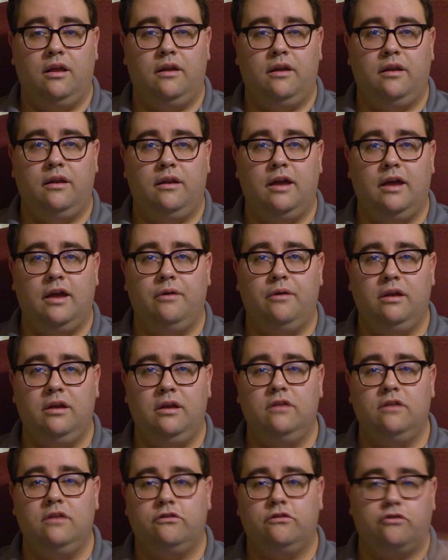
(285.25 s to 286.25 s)
Now,
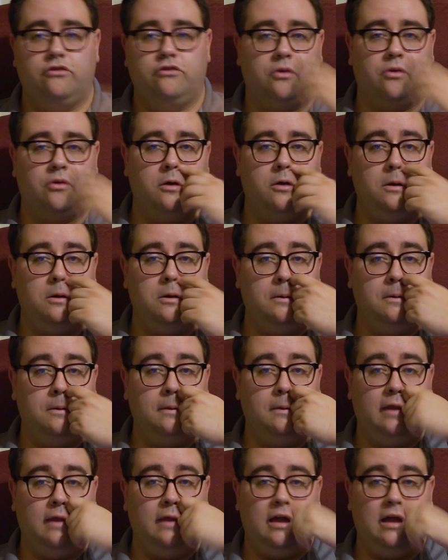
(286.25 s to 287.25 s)
it is
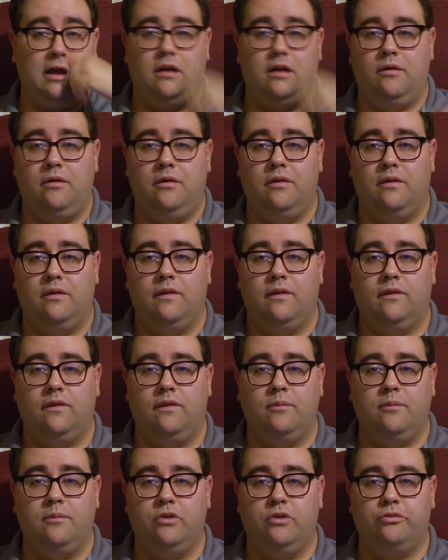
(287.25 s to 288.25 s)
true that
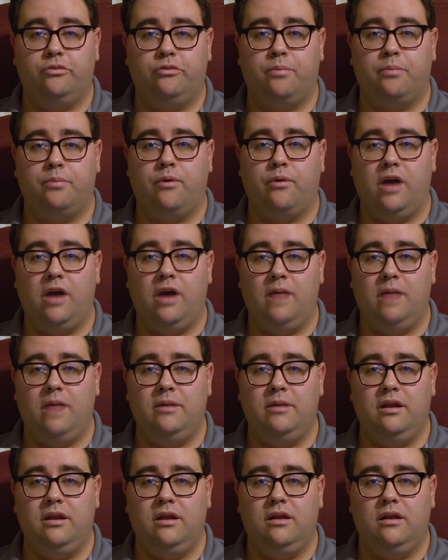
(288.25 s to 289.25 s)
the most
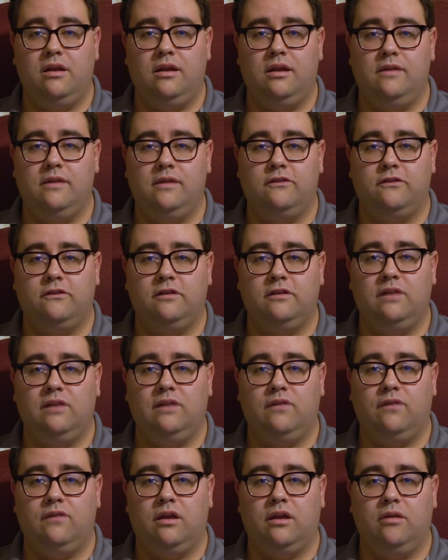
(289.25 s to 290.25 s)
prominent and
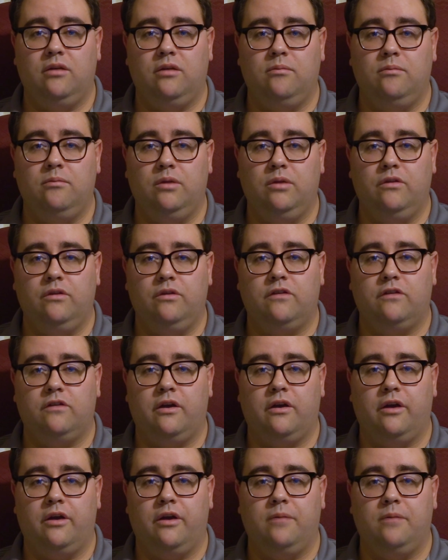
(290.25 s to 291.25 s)
significant
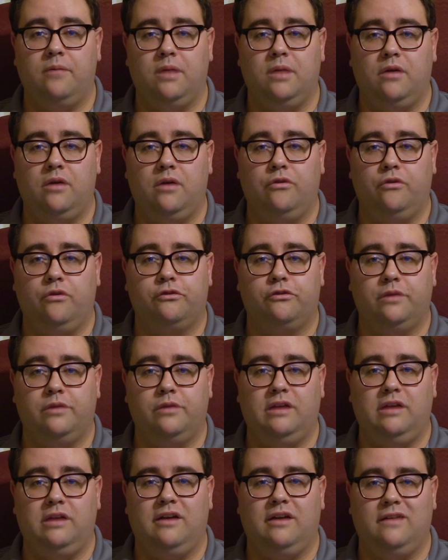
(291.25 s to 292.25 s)
military medals for
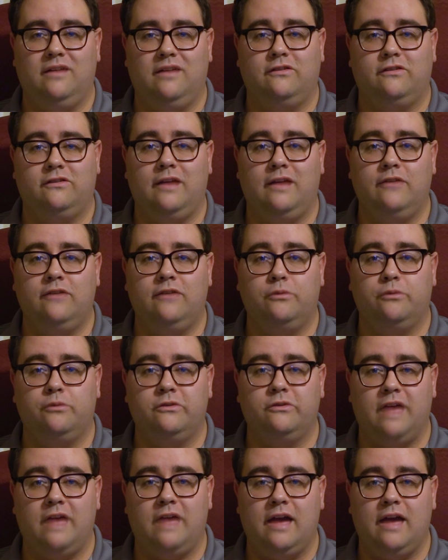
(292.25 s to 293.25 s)
the United States
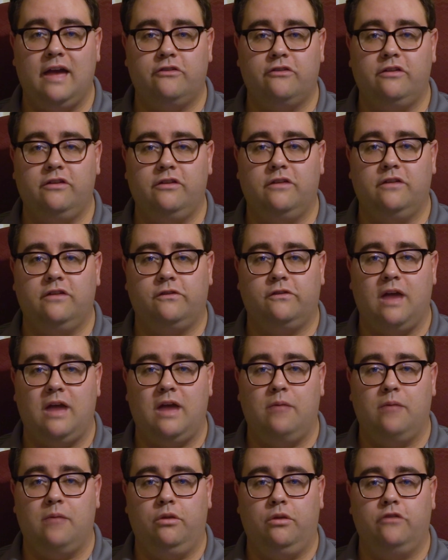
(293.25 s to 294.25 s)
was actually
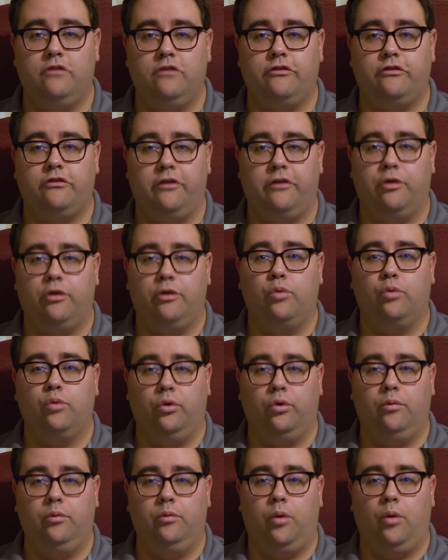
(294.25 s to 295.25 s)
established during
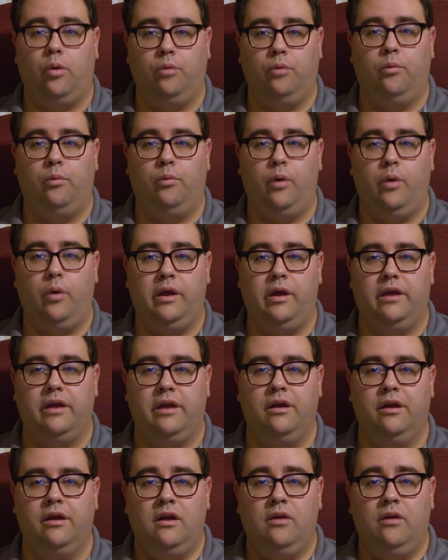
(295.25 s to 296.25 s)
World War
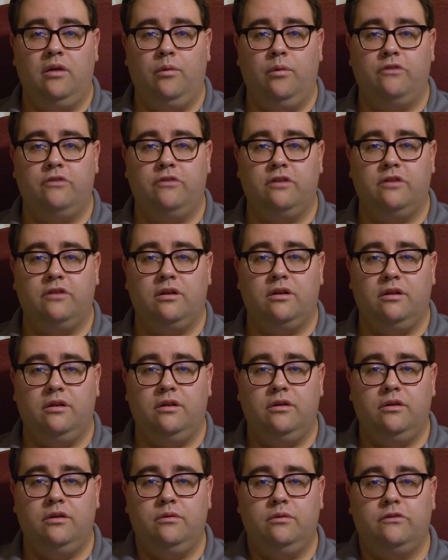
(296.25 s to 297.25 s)
I, which
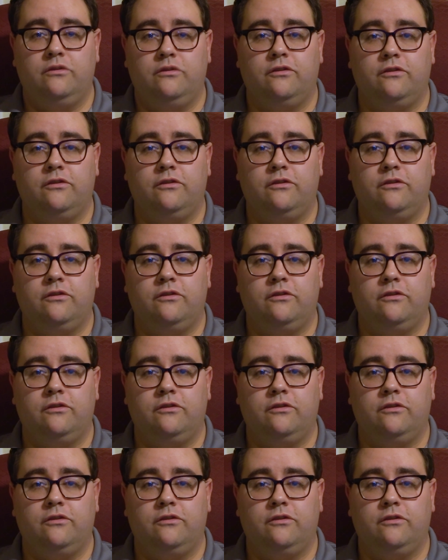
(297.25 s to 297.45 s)
includes